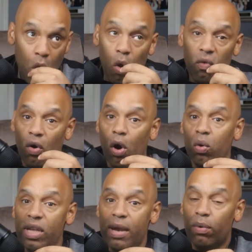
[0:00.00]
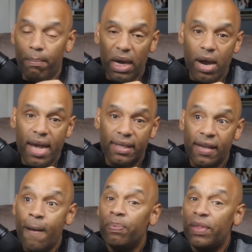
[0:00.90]
over Jose
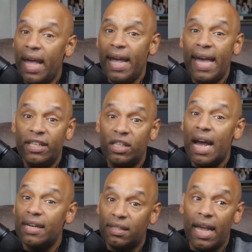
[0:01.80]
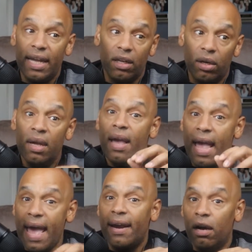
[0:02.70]
Ramirez and Josh Taylor
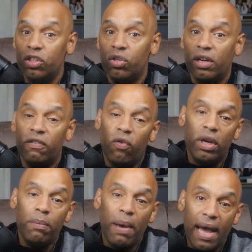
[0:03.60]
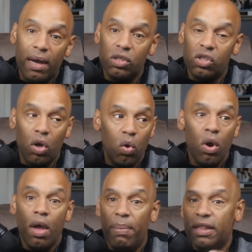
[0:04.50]
at 140 pounds.
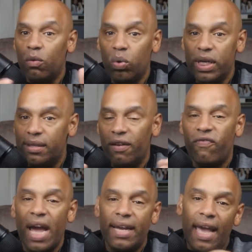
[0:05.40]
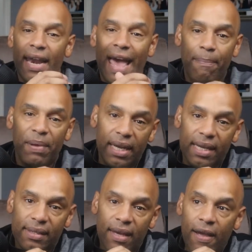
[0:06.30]
So, but the reason the fight can't happen
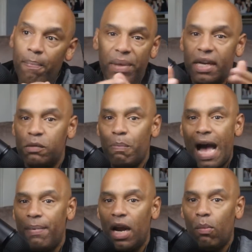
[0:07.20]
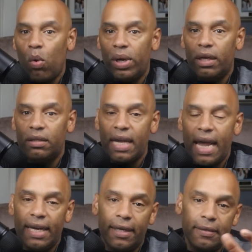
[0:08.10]
is because Bob Arum won't
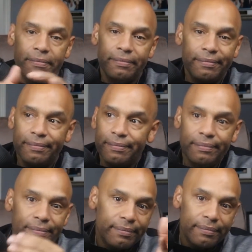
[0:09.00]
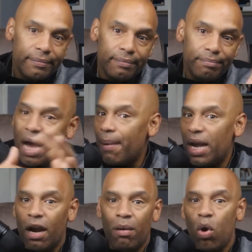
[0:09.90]
entertain it.
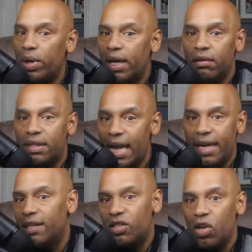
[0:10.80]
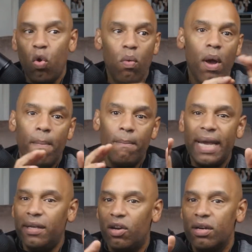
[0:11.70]
Bobby Arum won't entertain it. So
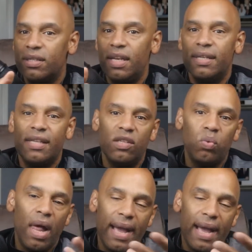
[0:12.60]
Mikey Garcia says, Well,